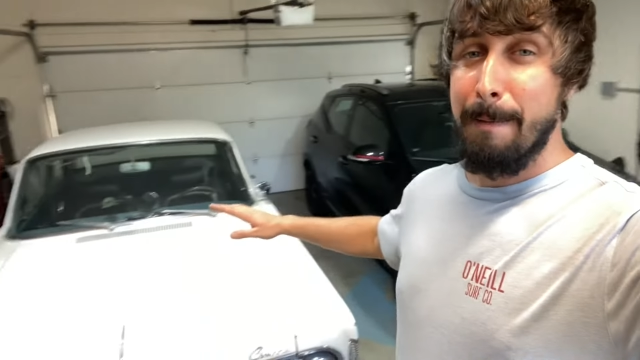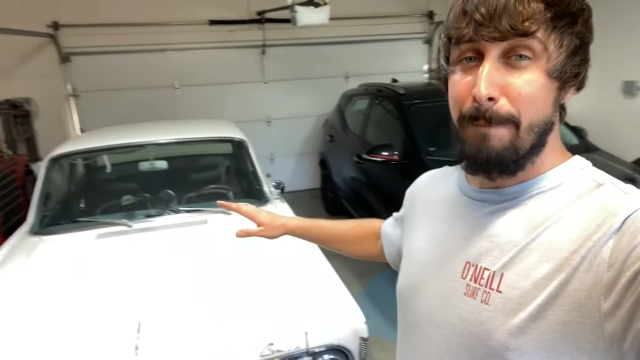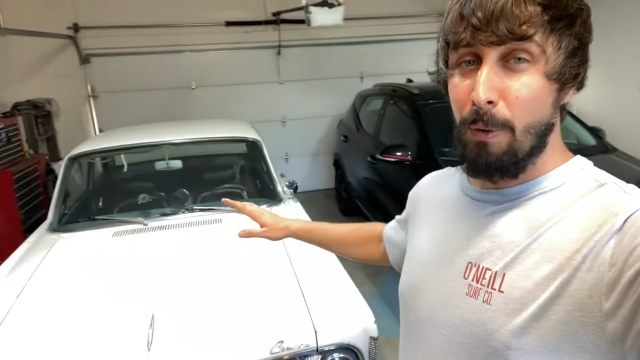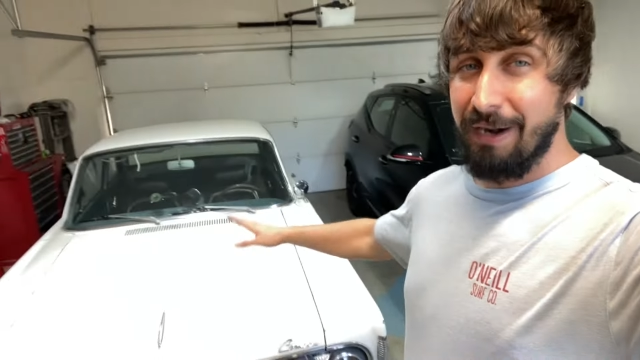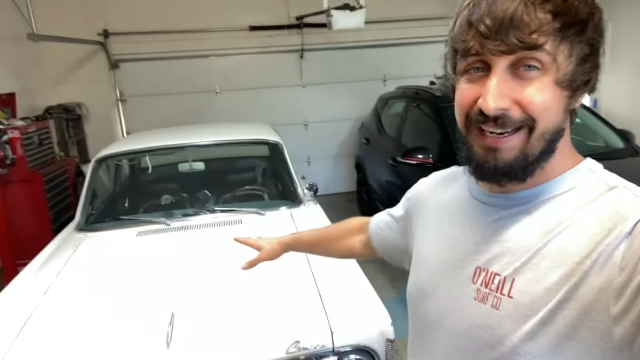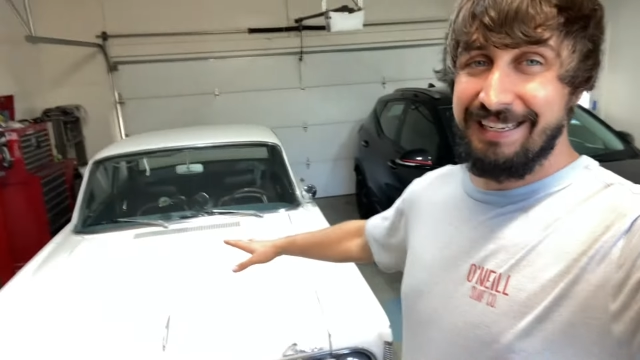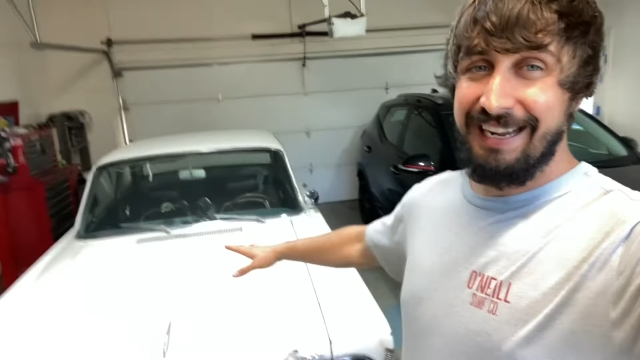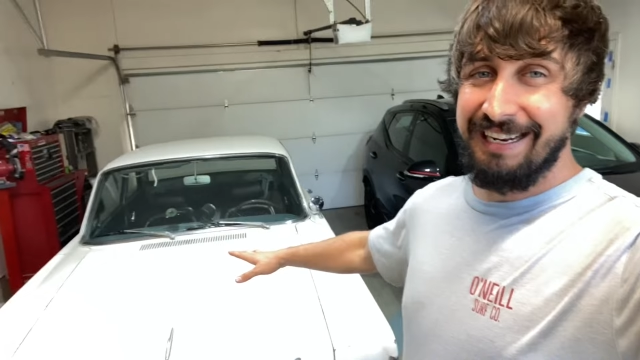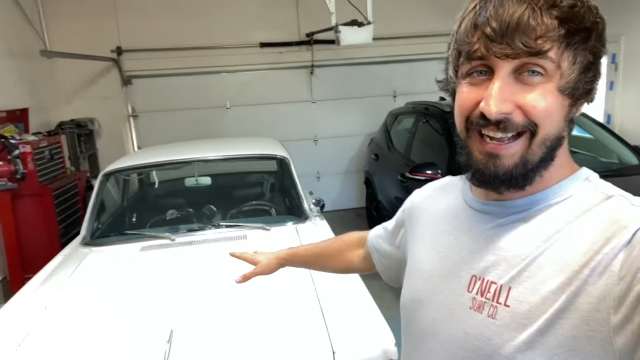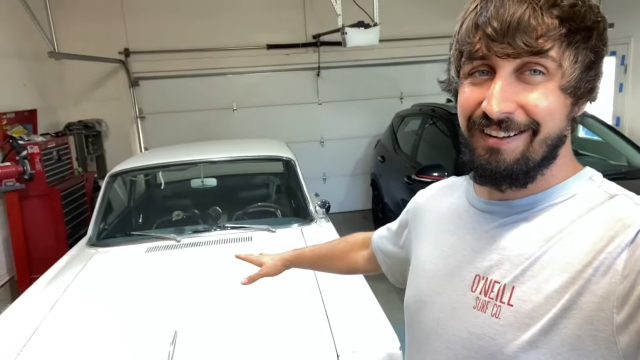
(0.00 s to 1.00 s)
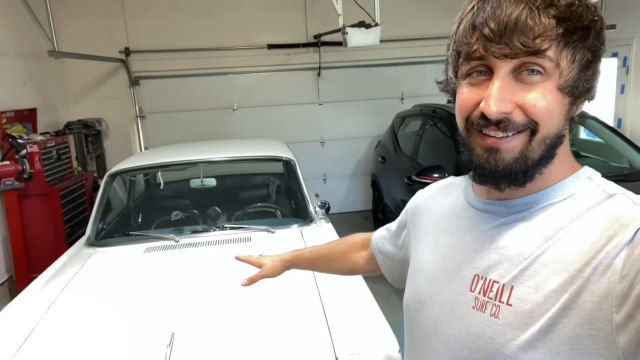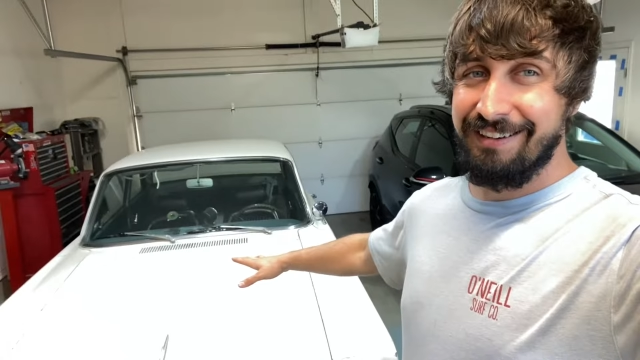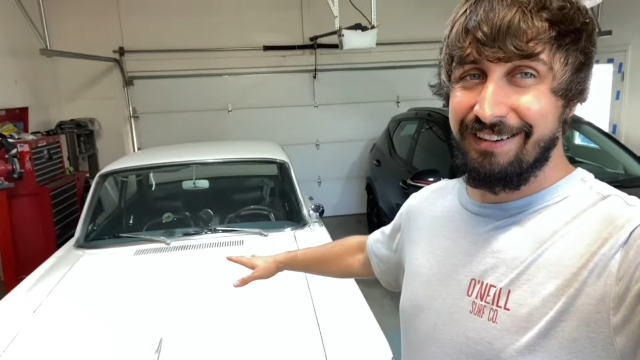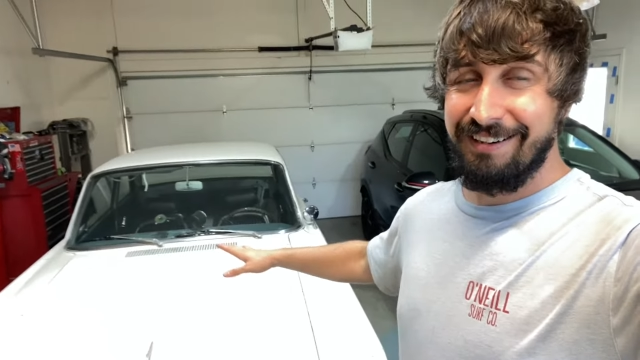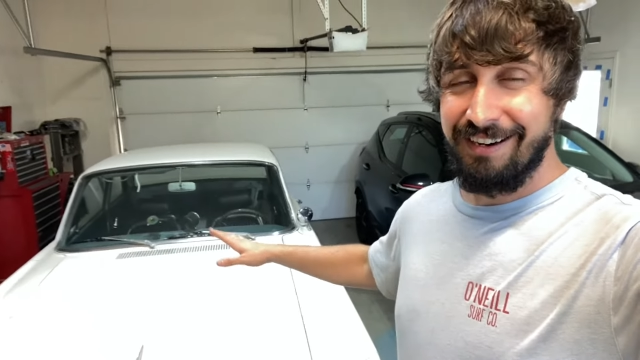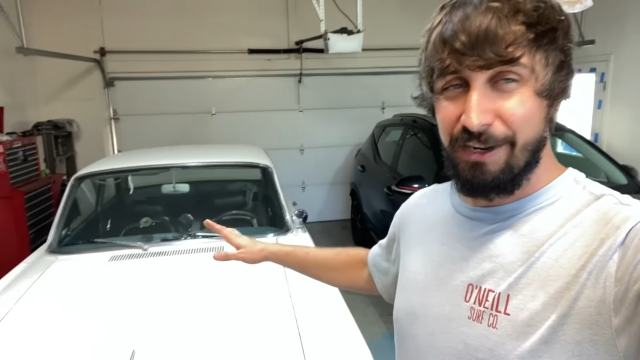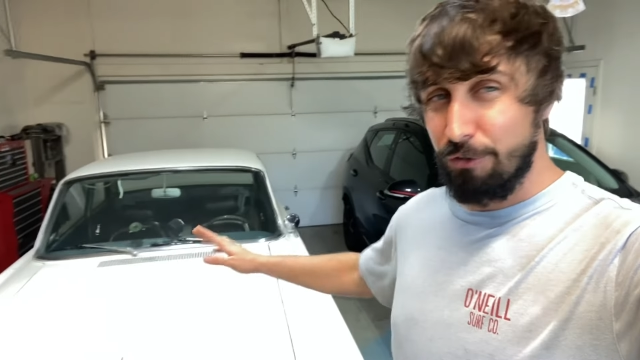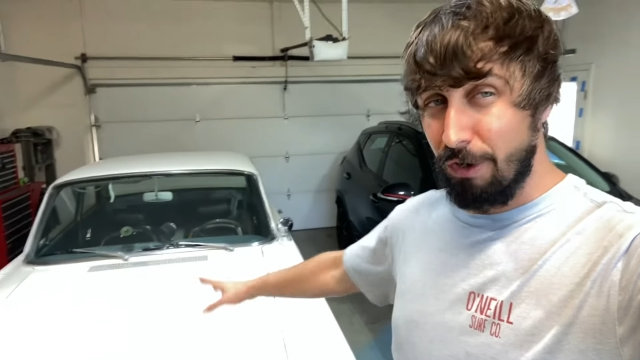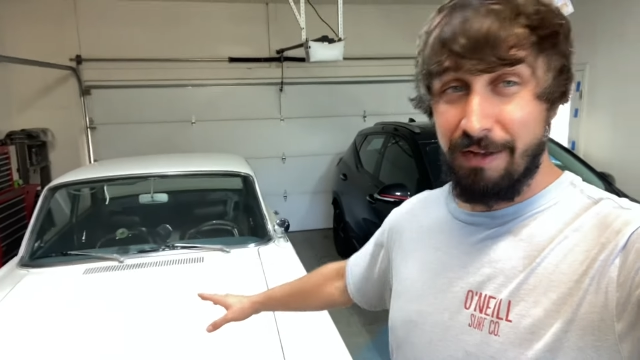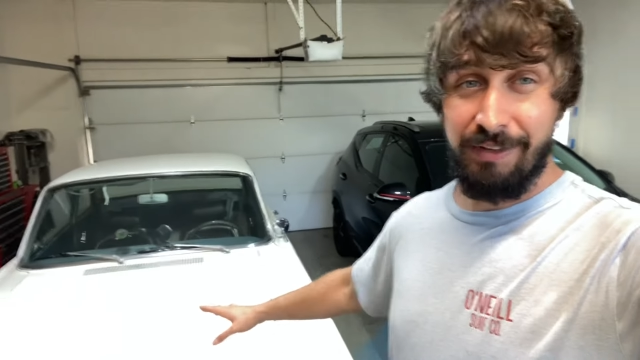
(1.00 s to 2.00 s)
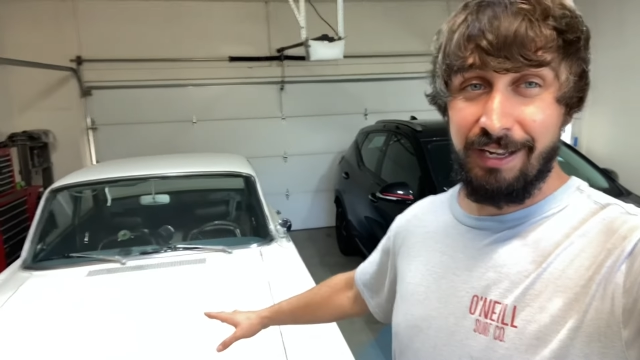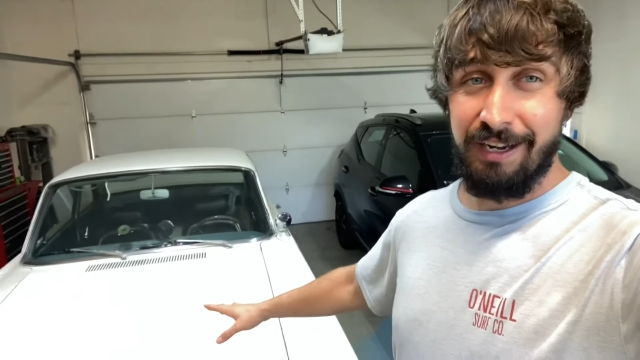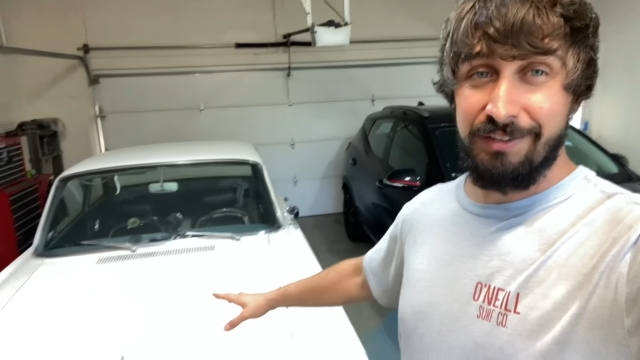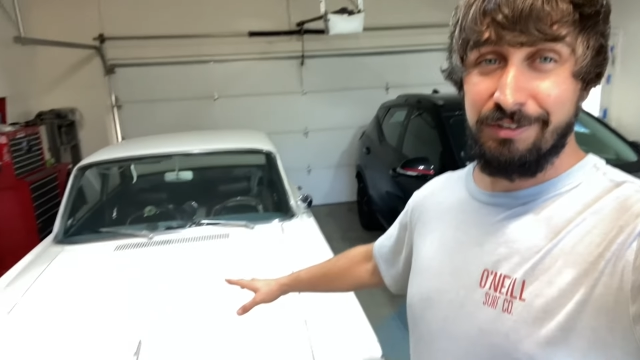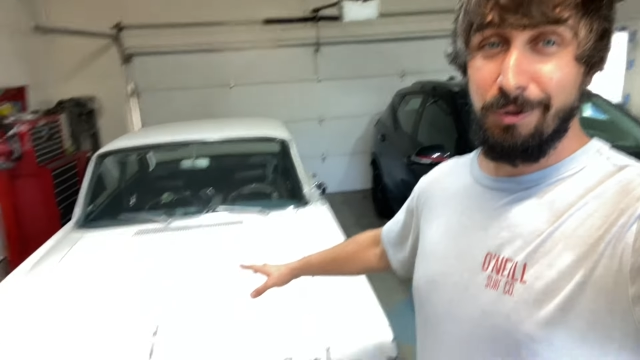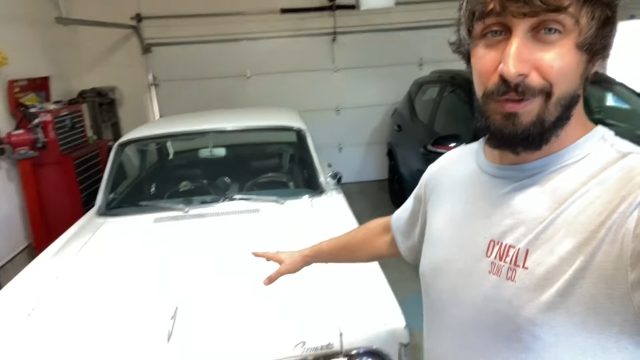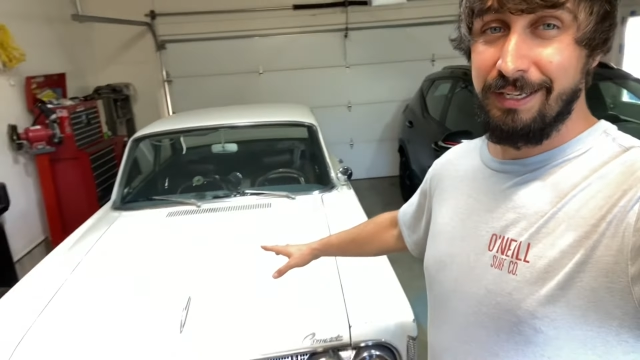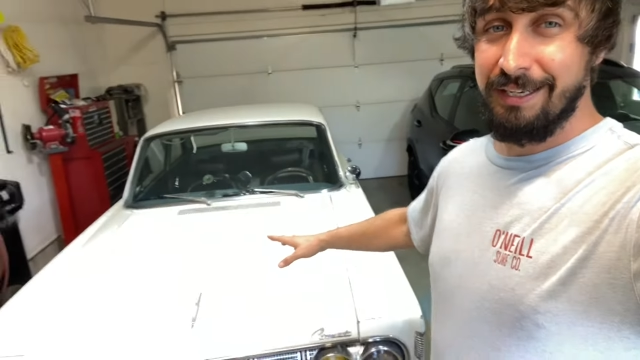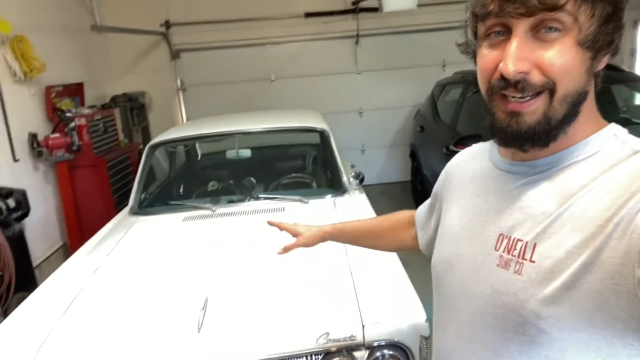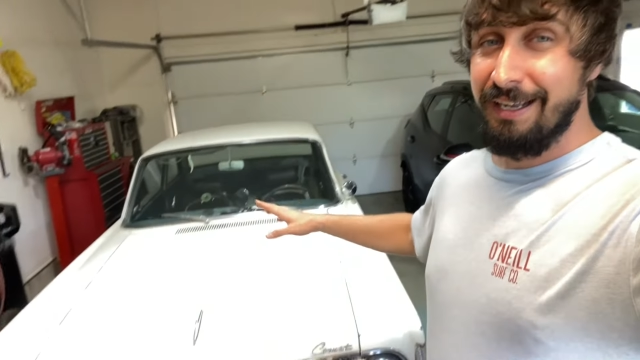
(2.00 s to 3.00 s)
But when I take it out, I drive it like I stole it.